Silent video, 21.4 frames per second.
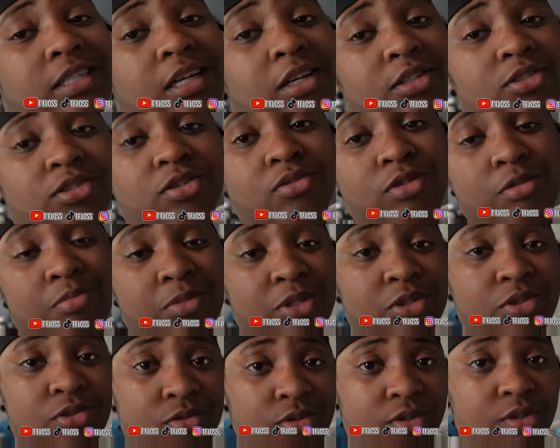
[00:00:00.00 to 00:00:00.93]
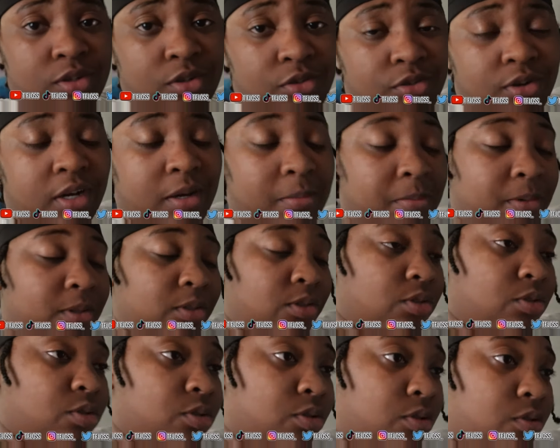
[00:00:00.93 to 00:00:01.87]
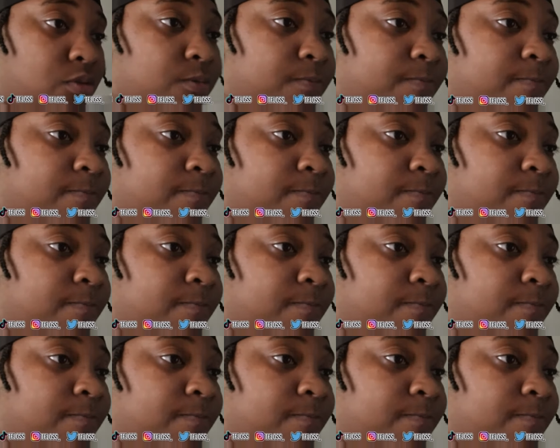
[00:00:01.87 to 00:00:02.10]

y'all saw was me showing her grad picture, so